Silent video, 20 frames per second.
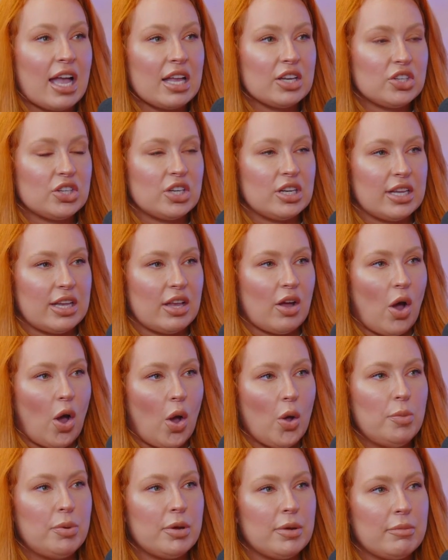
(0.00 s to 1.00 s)
actually
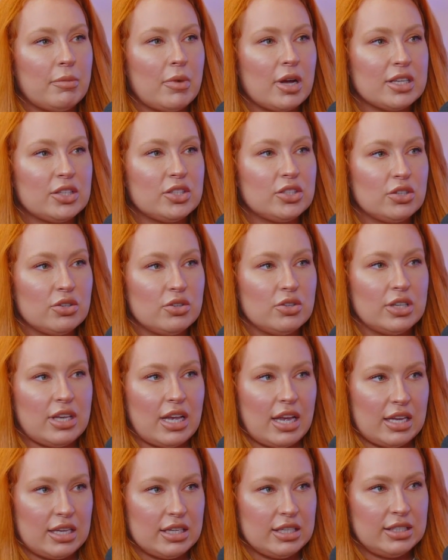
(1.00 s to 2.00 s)
open my
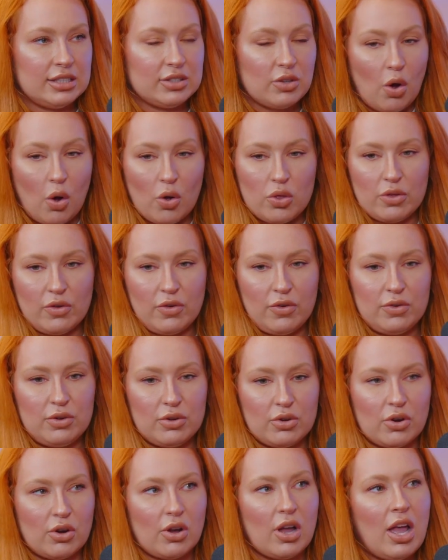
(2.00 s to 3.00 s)
suitcase on the
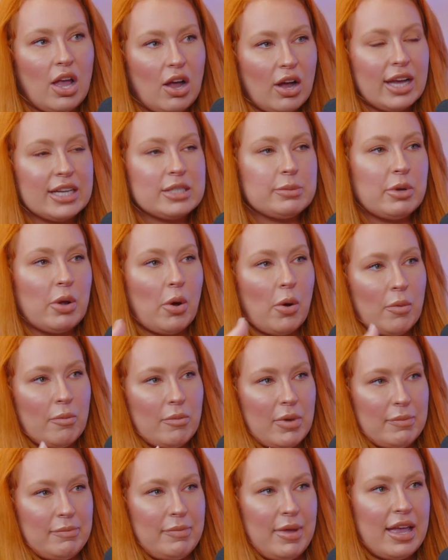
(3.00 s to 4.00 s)
floor. I had to put it on
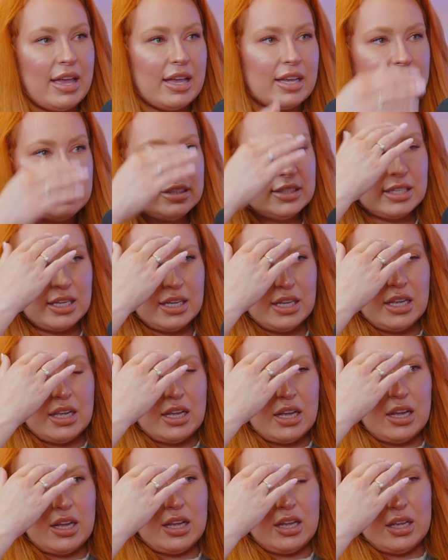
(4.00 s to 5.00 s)
my bed.
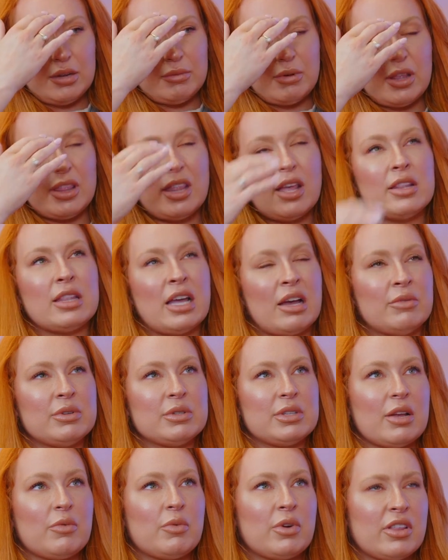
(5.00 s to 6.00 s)
And that
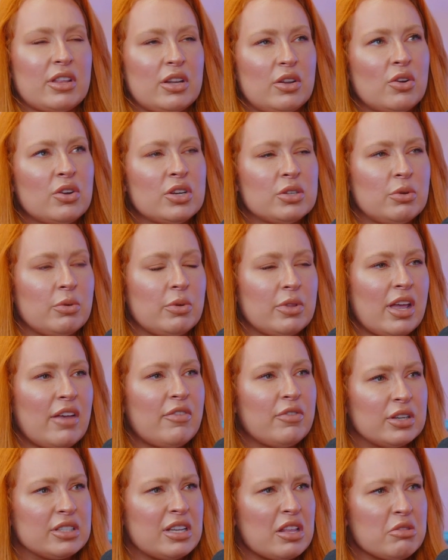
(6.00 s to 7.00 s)
was like one of the longest we were there
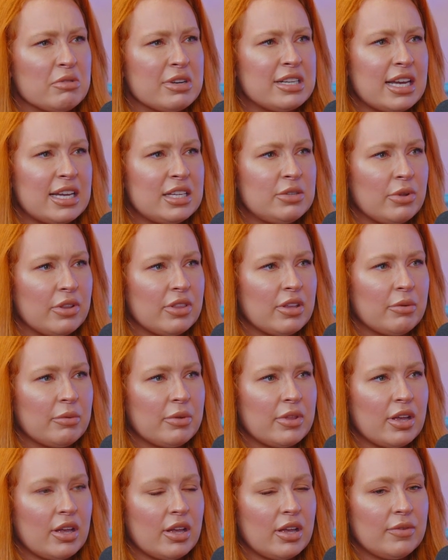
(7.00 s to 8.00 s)
for. It's like 3 days we were
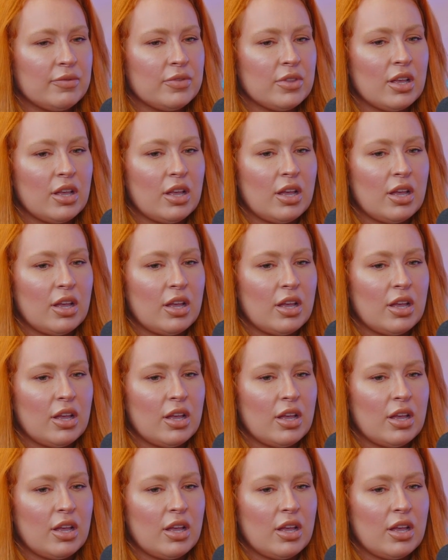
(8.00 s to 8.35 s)
there.